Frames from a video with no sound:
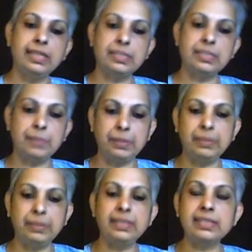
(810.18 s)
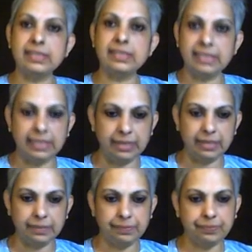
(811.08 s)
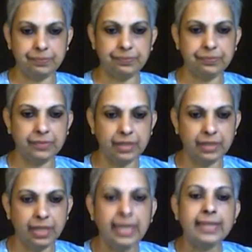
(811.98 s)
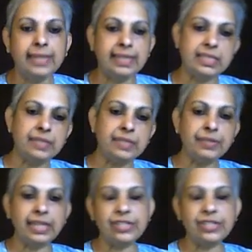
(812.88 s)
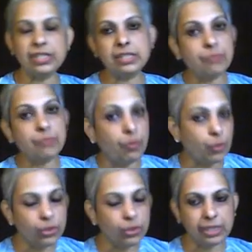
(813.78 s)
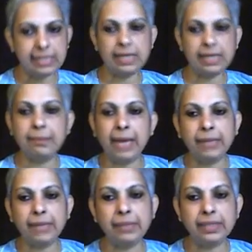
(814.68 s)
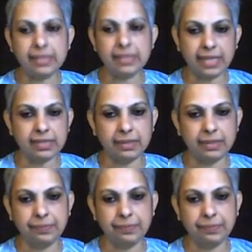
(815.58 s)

experiment that succeeded. Desertification is more or less a man-made disaster.